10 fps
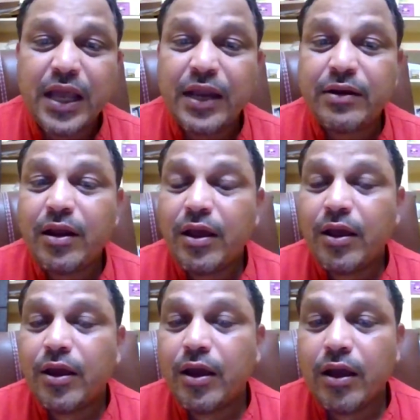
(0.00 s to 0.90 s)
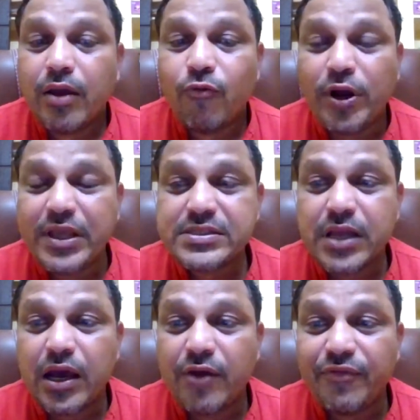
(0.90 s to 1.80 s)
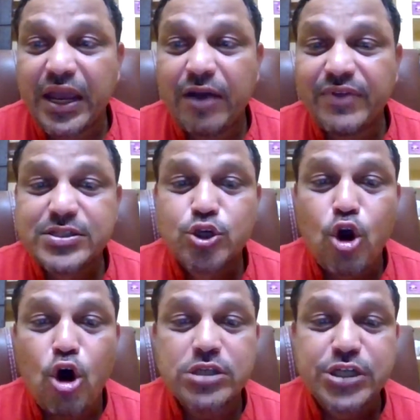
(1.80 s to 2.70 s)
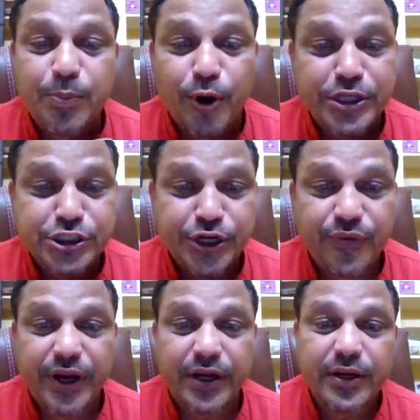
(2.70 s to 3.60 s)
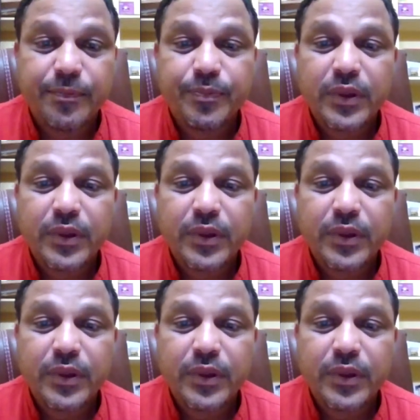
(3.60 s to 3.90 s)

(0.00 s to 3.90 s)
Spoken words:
Then what is, we have this gross reproduction rate.